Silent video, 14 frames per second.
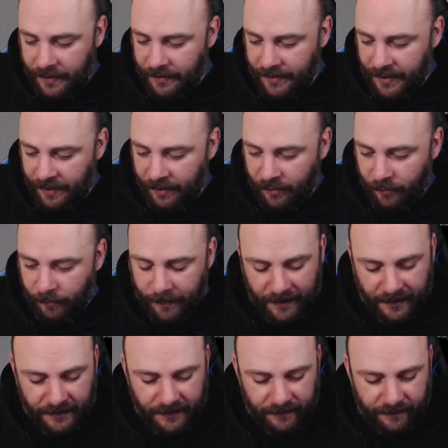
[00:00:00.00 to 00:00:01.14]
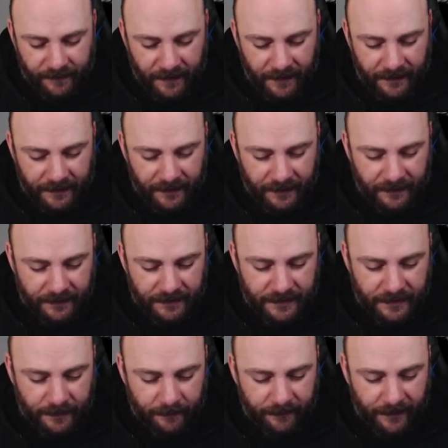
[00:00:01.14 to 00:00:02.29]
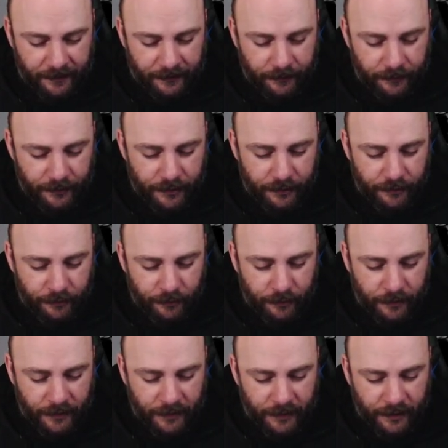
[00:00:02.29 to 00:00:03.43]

Now, by defining some vector u